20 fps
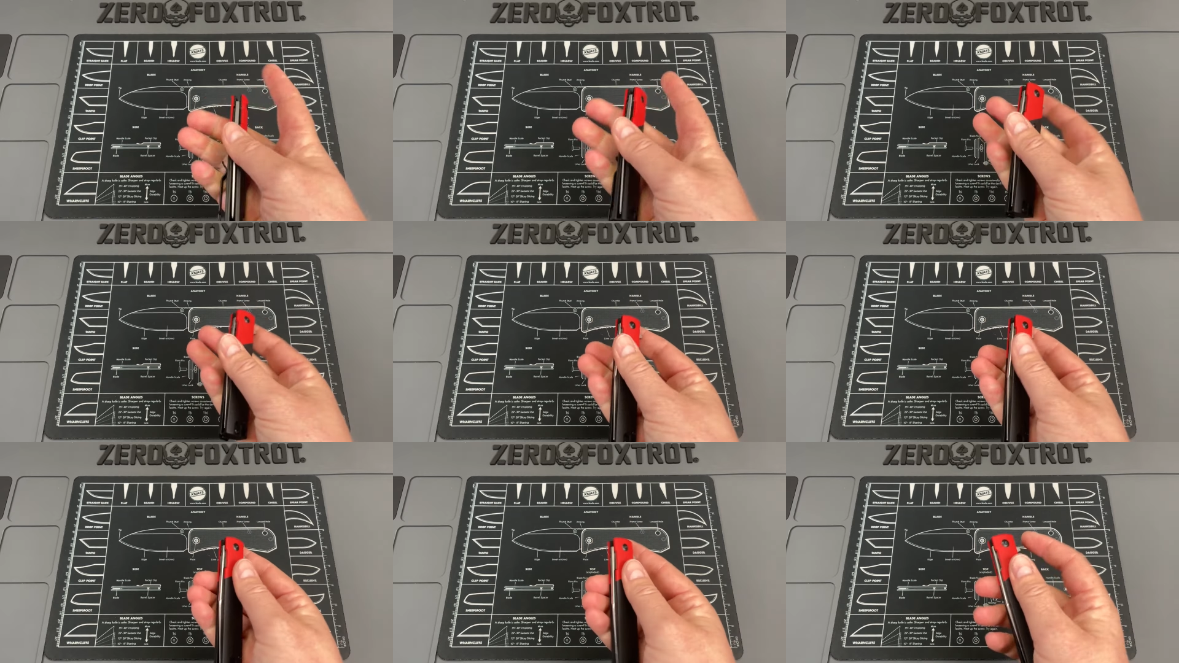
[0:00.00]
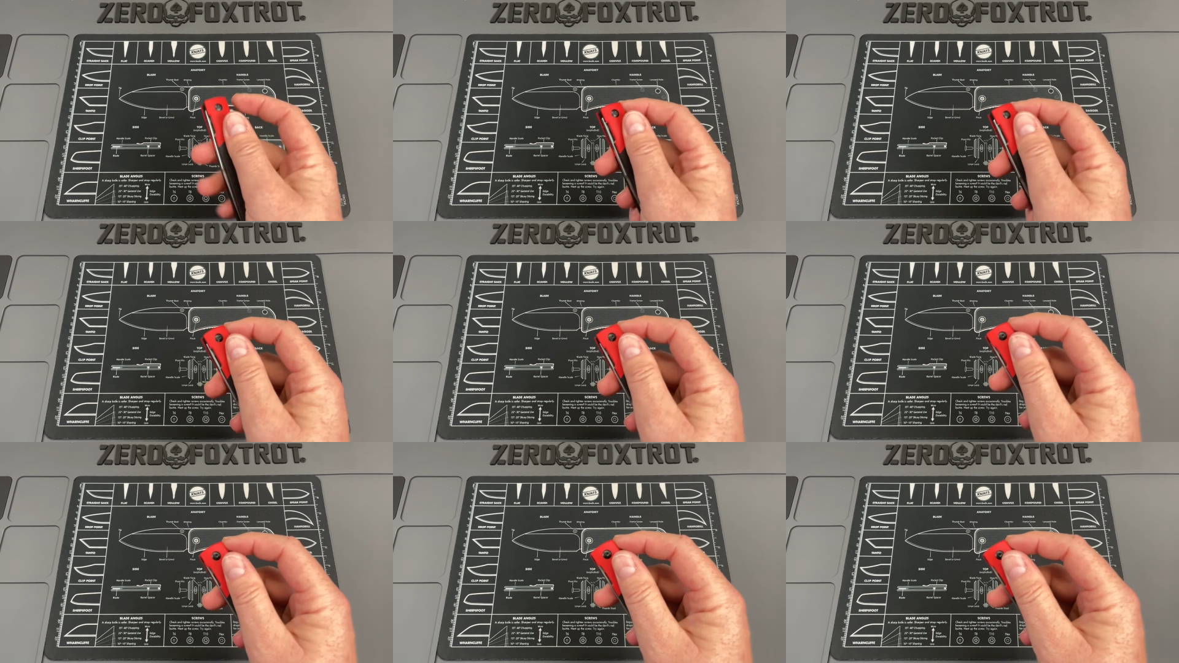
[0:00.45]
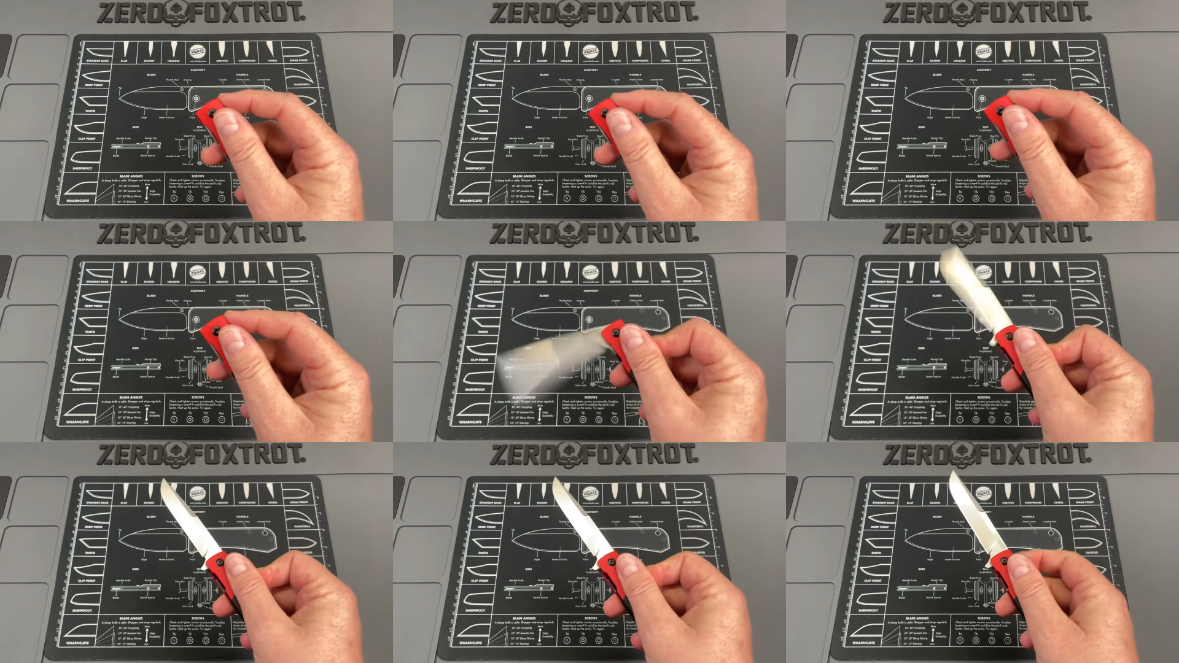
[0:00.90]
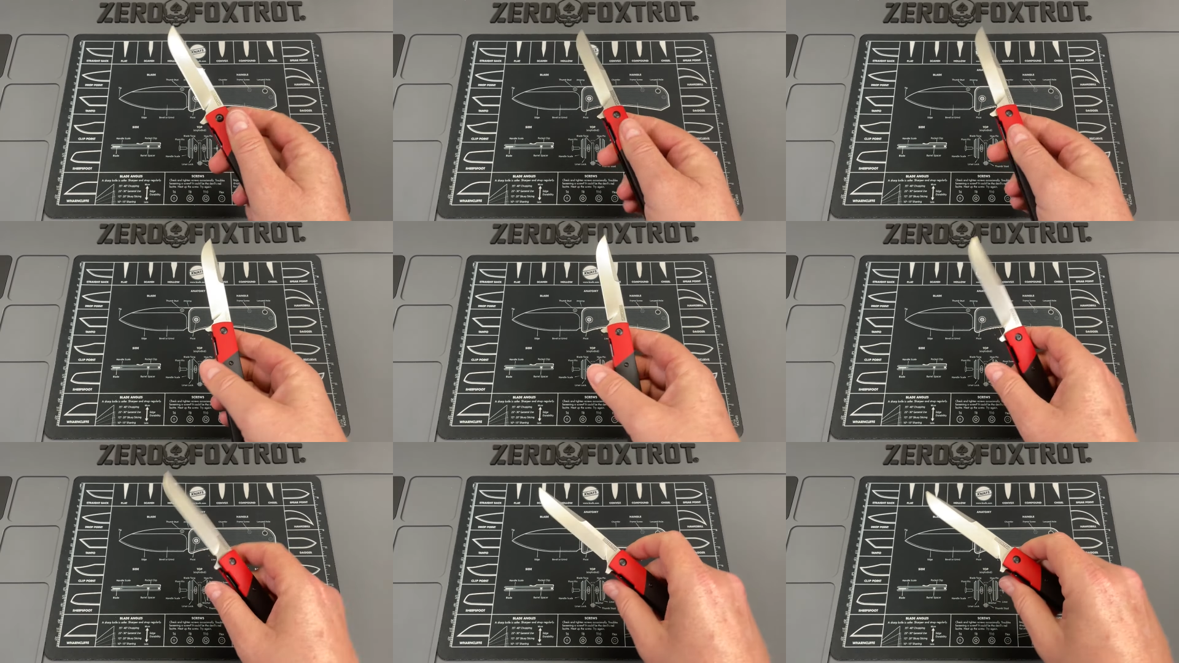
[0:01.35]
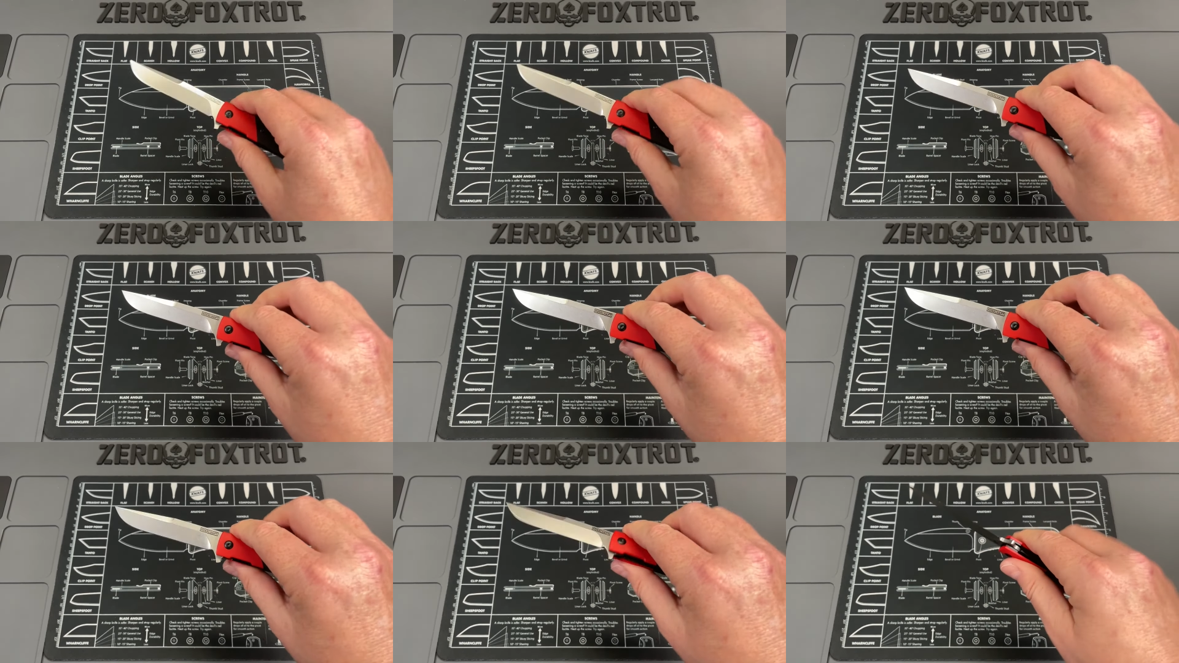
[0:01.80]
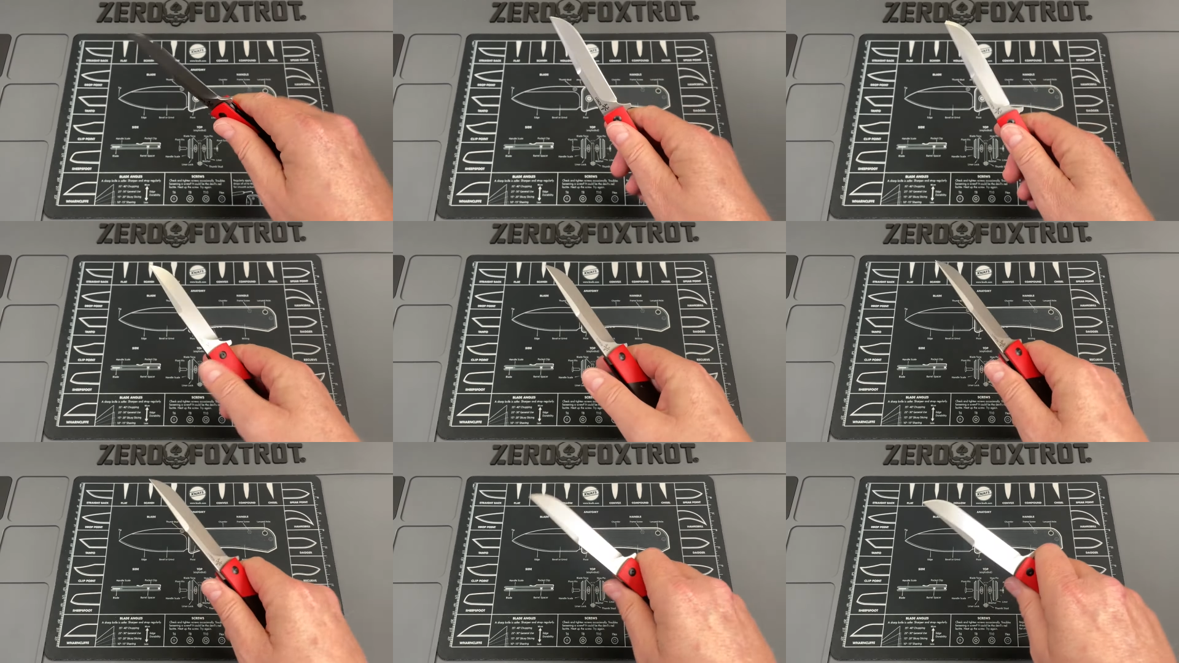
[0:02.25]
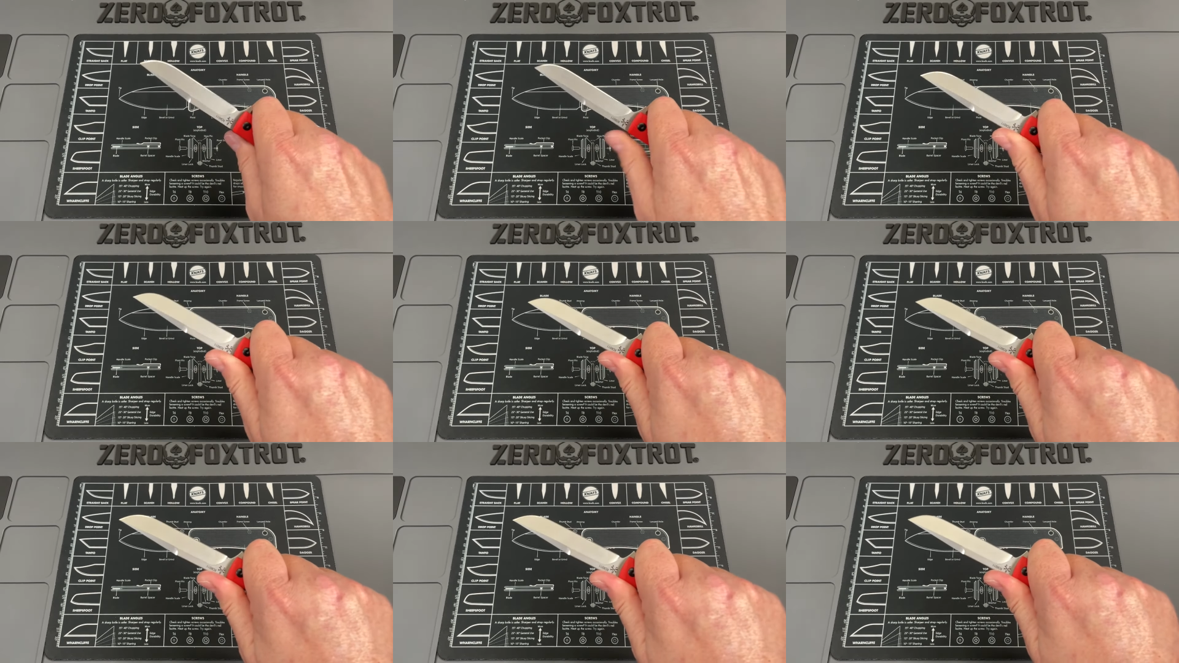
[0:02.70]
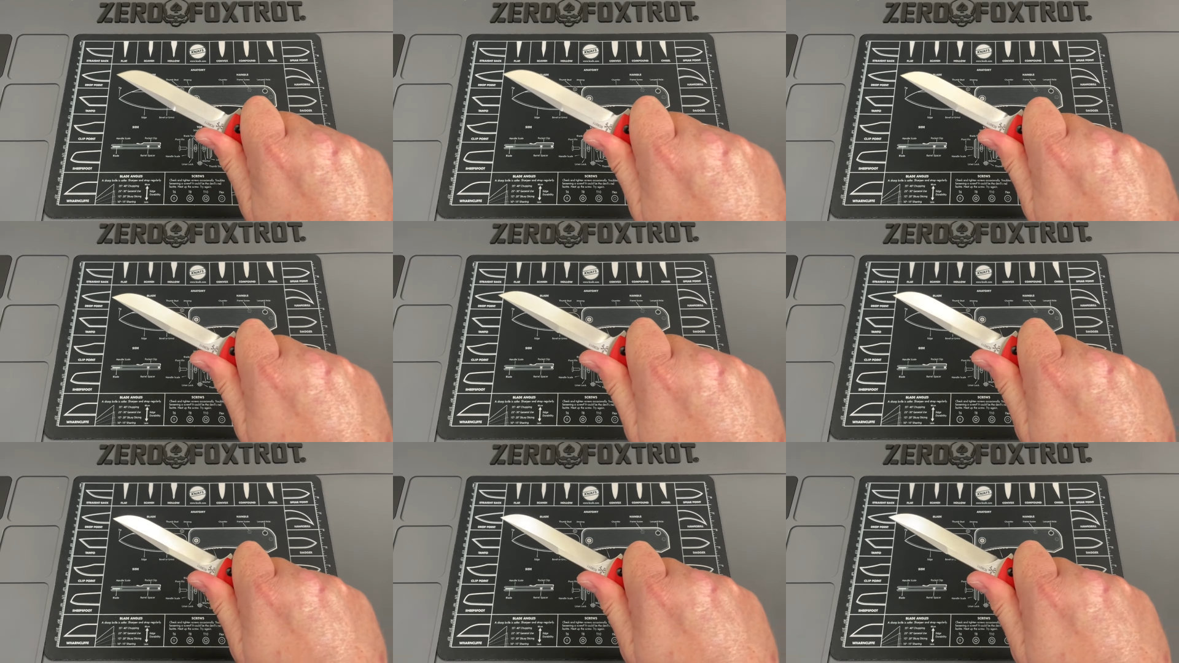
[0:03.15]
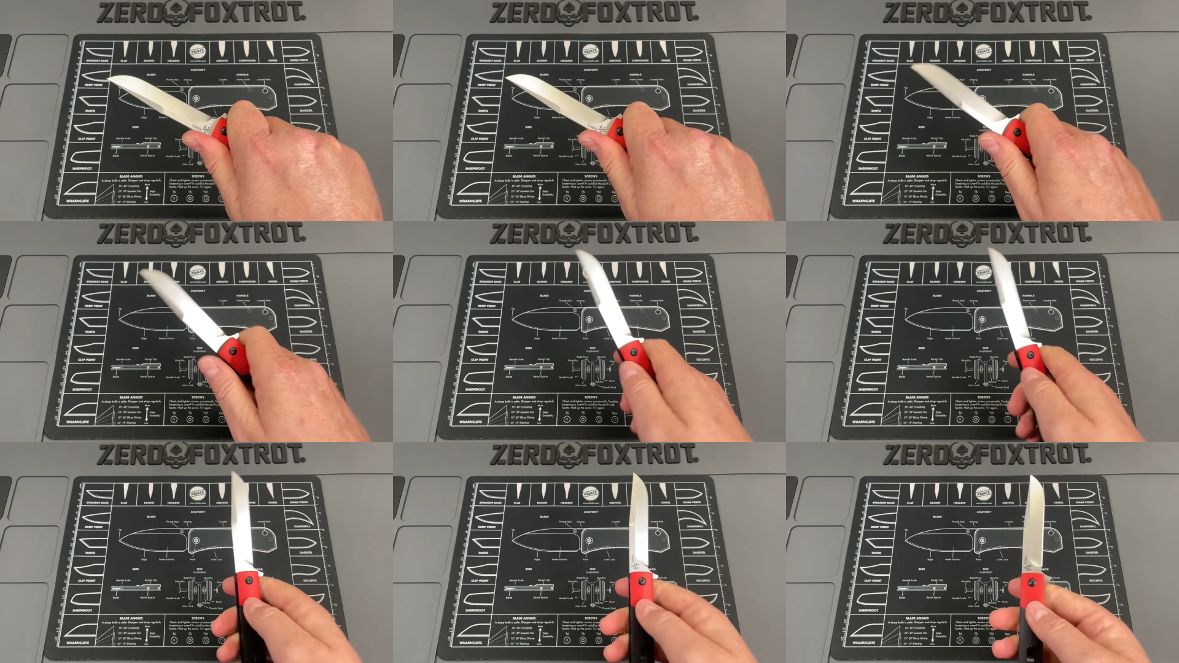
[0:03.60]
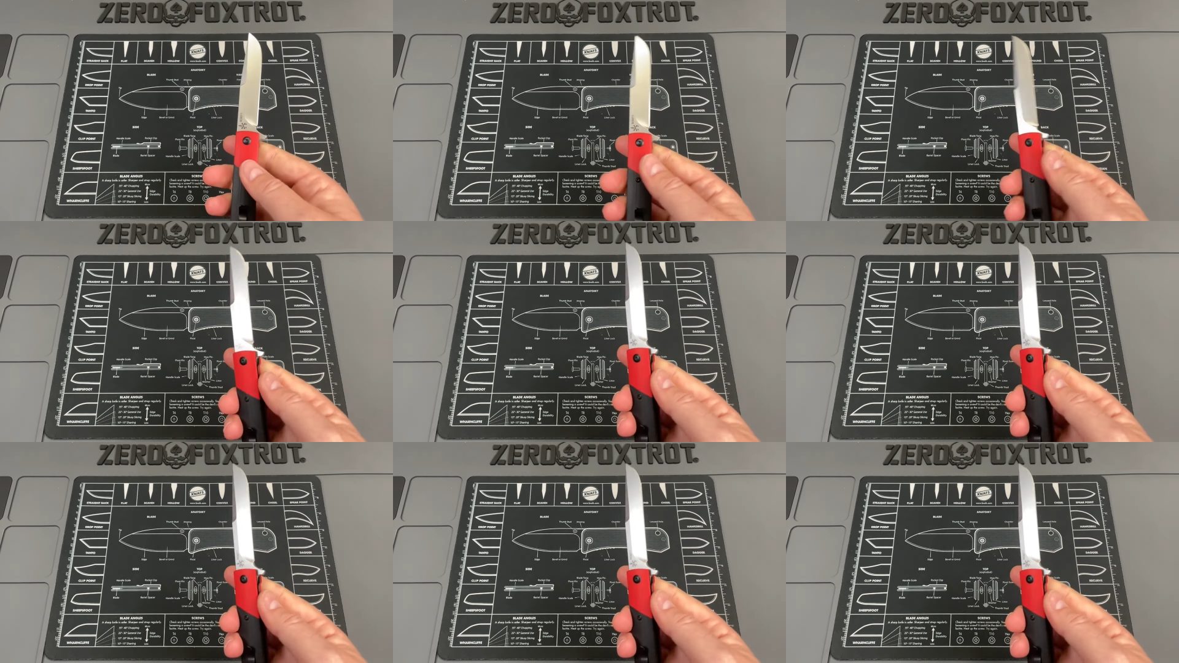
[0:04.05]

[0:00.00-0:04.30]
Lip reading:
[unreadable: no face in view]